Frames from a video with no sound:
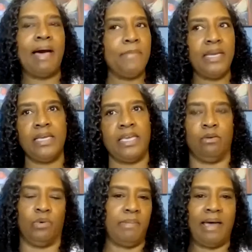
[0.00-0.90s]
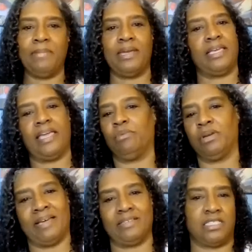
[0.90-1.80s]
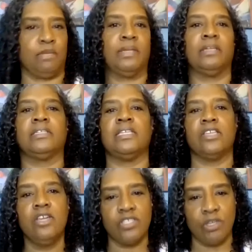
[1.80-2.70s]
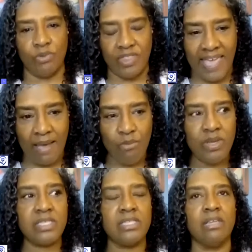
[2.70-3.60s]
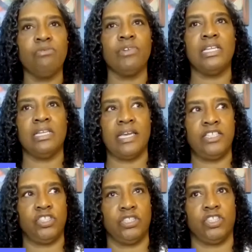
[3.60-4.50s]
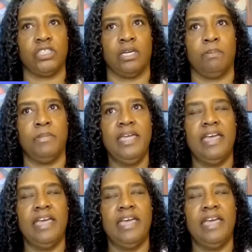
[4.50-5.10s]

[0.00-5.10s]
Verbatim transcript: about Medicare? What about Medicaid? What about disability? So that was the relationship.